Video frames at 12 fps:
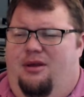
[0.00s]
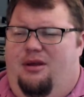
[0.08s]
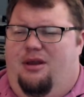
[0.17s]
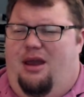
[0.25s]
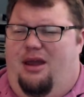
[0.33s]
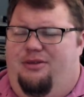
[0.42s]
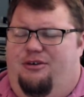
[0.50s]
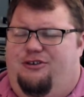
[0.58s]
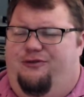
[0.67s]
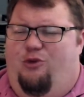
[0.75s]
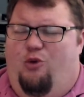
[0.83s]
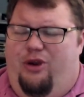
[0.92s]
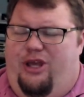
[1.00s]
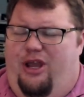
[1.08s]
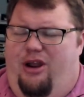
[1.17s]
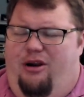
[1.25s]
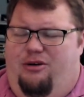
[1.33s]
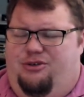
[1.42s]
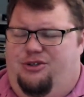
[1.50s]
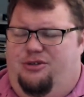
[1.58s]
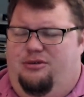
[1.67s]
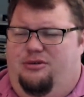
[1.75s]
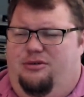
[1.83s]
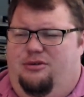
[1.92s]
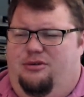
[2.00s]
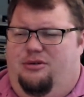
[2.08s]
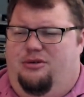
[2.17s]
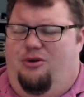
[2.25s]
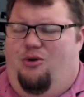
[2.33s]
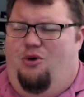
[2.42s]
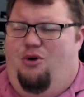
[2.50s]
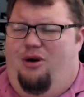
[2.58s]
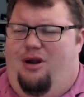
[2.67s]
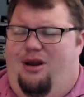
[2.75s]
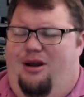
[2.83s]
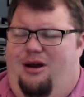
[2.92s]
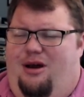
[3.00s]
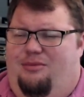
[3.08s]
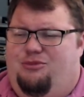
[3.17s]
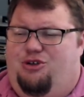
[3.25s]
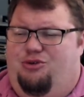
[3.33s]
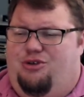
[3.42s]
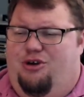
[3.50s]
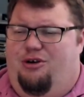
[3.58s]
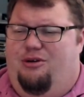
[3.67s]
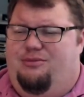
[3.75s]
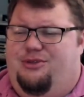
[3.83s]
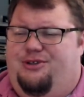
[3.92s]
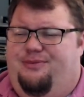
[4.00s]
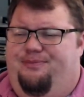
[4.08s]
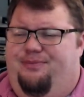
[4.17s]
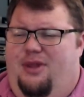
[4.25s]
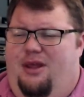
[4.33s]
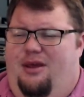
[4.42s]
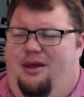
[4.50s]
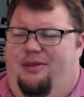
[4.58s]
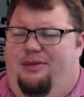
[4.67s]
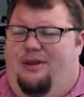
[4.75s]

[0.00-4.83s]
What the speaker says: Okay, there's 4 years or 2 terms. Then